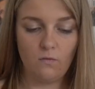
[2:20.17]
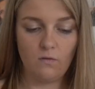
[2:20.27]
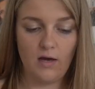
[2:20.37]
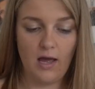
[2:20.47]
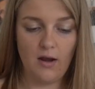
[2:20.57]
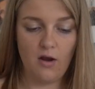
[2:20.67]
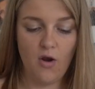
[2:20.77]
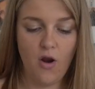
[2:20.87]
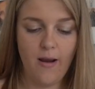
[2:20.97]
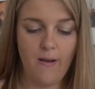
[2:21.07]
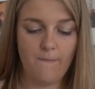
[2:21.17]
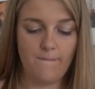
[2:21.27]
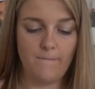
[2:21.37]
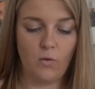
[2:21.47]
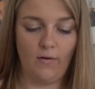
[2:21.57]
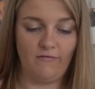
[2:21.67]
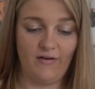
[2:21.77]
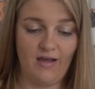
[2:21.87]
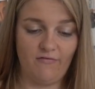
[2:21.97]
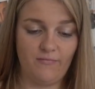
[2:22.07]

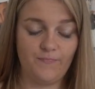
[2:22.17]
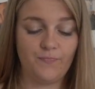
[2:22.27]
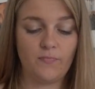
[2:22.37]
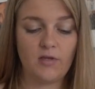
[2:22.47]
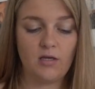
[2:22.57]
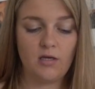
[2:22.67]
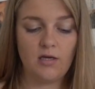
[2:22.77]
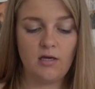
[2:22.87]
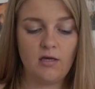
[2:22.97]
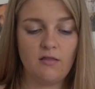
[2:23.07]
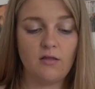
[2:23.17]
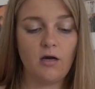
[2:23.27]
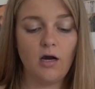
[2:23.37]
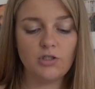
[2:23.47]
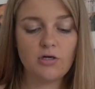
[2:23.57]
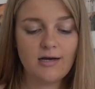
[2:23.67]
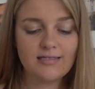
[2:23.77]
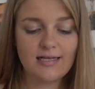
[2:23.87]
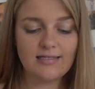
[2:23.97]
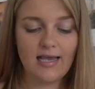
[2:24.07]
1.5. The
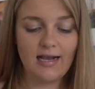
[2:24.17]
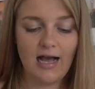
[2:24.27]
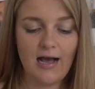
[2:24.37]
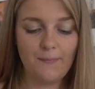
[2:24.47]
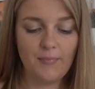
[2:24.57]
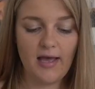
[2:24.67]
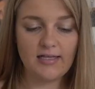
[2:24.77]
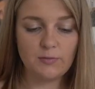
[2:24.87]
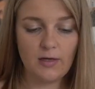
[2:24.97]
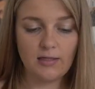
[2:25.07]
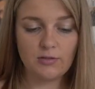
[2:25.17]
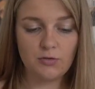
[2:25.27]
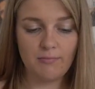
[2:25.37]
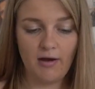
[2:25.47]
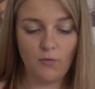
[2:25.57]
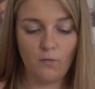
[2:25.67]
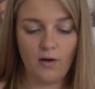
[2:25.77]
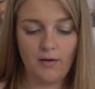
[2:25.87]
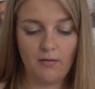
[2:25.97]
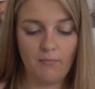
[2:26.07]
contrast I take up as well to about
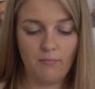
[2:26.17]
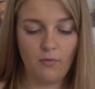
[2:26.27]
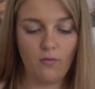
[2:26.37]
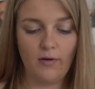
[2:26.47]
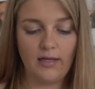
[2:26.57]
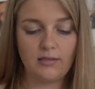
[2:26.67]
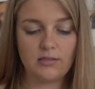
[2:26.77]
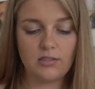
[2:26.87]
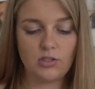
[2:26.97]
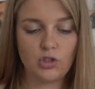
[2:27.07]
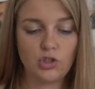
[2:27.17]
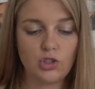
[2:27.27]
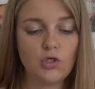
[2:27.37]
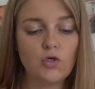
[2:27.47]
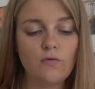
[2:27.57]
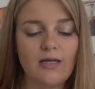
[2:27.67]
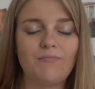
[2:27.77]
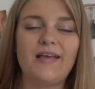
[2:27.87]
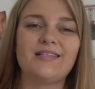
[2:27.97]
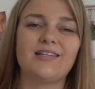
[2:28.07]
1.2. It
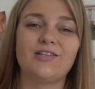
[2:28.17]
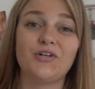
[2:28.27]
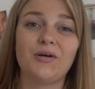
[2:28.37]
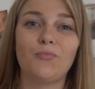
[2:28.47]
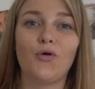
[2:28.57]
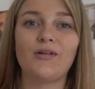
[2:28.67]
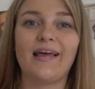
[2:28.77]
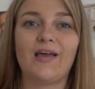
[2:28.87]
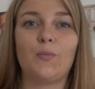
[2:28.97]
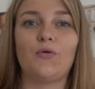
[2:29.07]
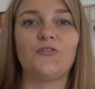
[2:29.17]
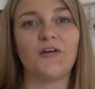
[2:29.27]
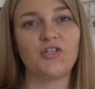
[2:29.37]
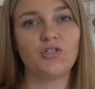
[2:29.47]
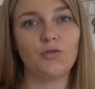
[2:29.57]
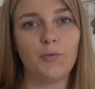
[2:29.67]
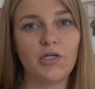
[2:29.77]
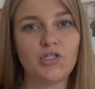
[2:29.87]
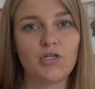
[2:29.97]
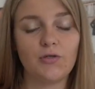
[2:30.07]
makes it look more like a professional
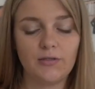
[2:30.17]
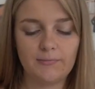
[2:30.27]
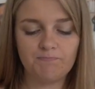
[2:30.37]
picture.